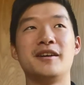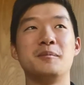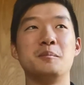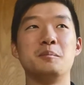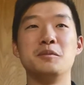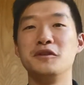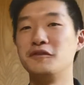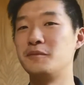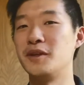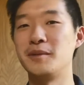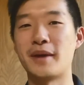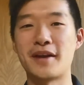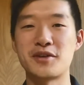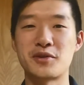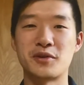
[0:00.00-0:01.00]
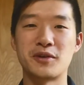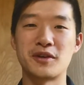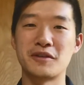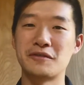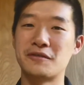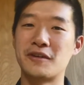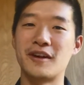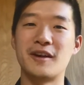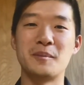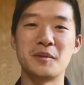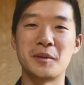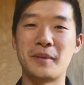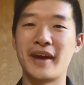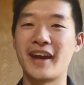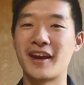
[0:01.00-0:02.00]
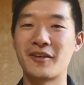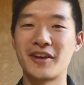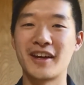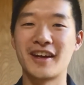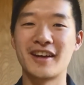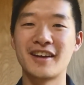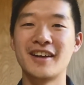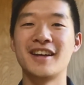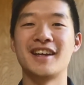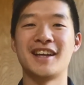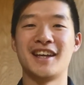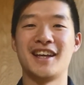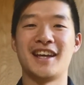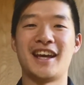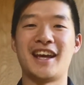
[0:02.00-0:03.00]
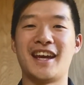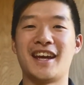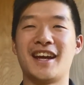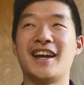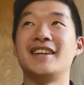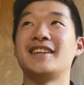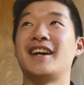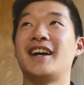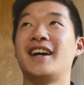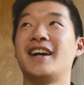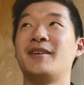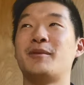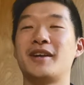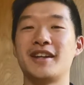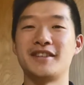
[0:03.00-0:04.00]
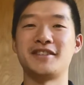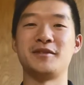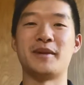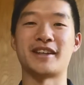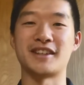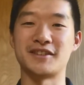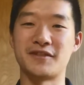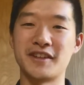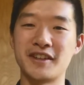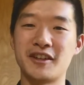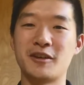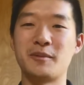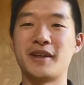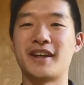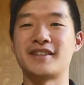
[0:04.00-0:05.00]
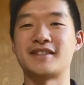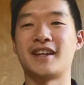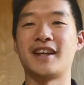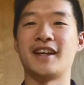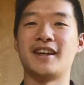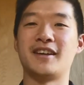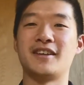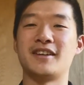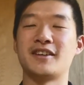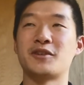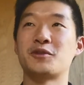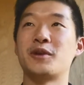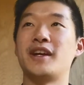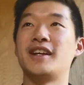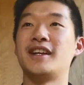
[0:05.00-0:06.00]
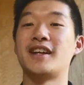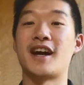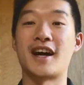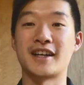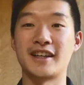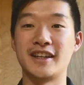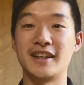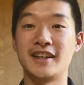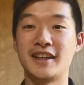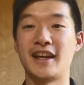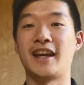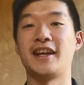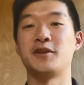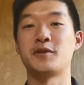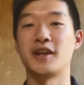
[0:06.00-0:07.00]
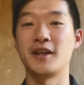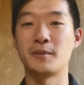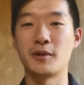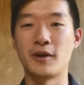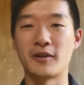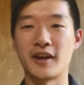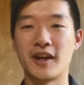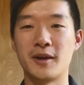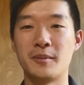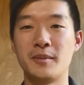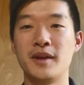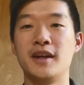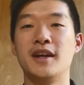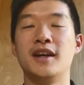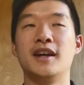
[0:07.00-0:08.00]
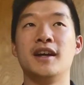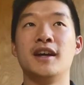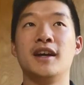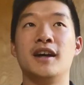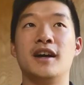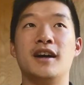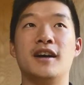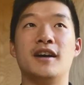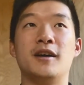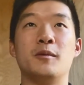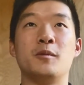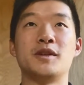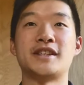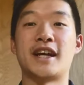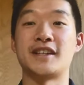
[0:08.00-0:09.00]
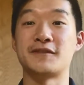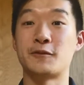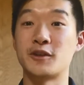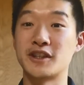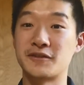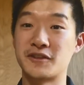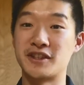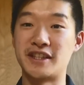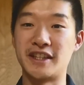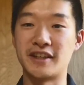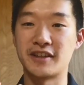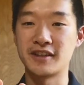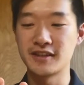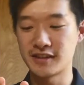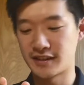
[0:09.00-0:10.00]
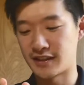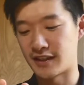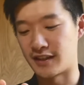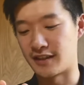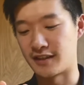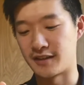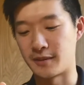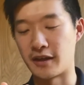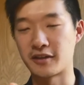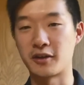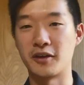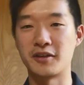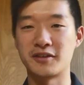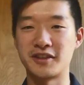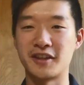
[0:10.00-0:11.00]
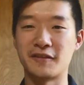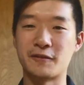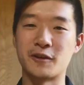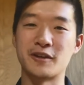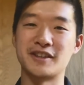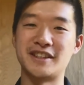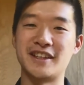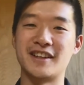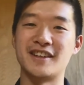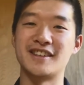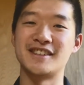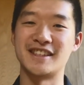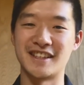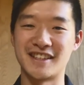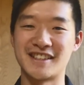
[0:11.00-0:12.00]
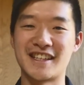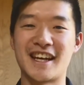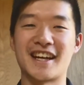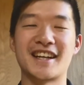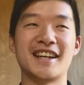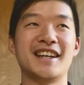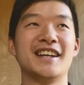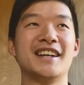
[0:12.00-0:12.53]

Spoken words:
movement mentor from the Bay Area, and I wanted to make this video because I created HAKI, a training program which has 4 different tiers. I'll go into the 4 tiers in a sec,